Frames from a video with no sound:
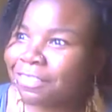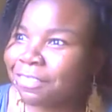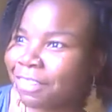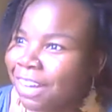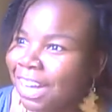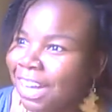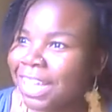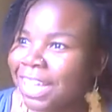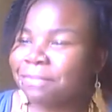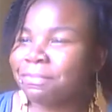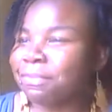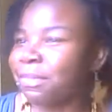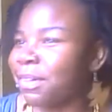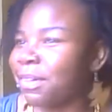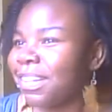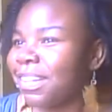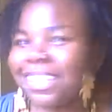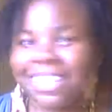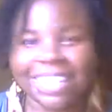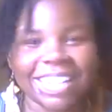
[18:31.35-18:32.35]
of rape.
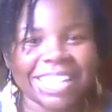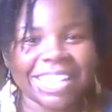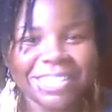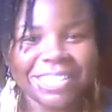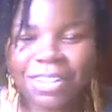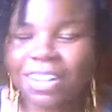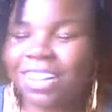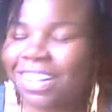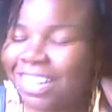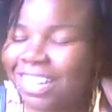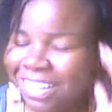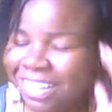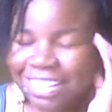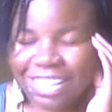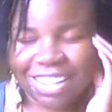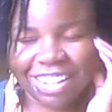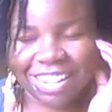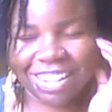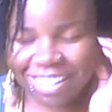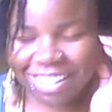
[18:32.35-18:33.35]

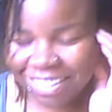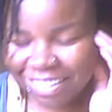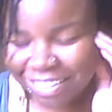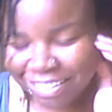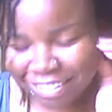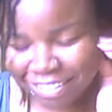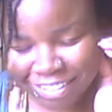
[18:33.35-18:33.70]
Girl.